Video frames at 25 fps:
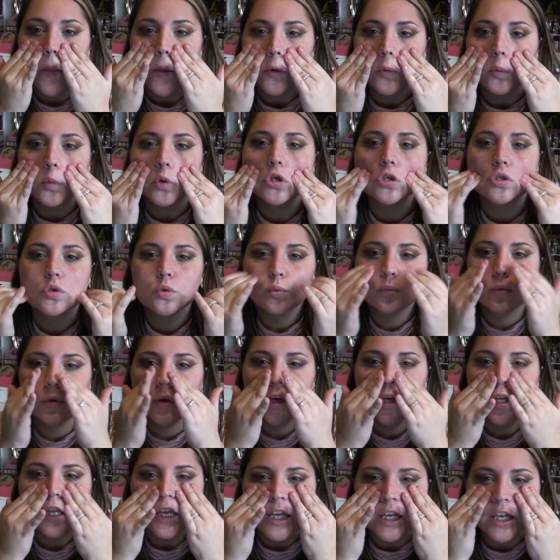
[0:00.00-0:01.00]
and just
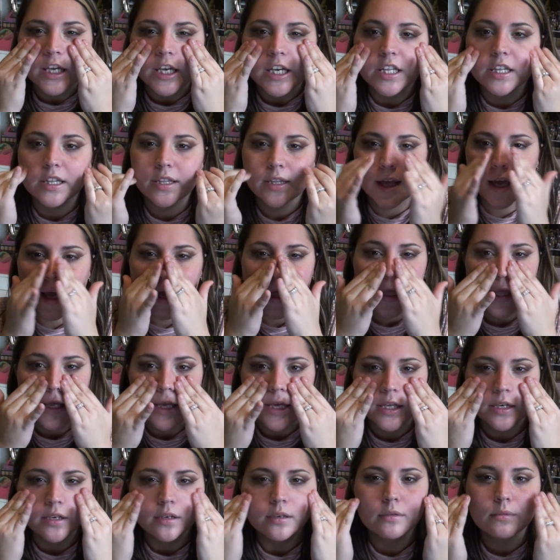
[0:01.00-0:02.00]
really getting that
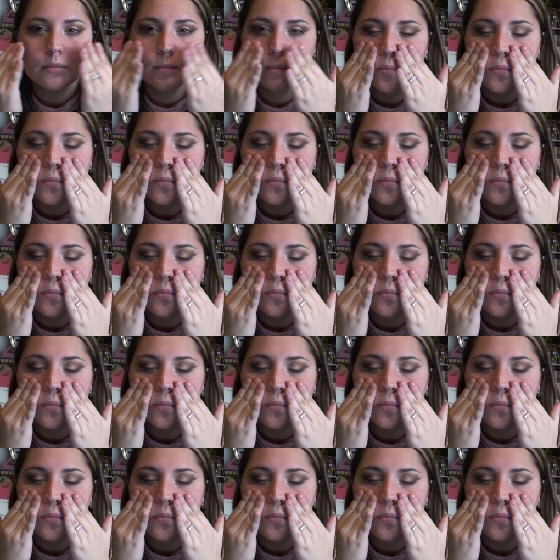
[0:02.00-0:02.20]
in.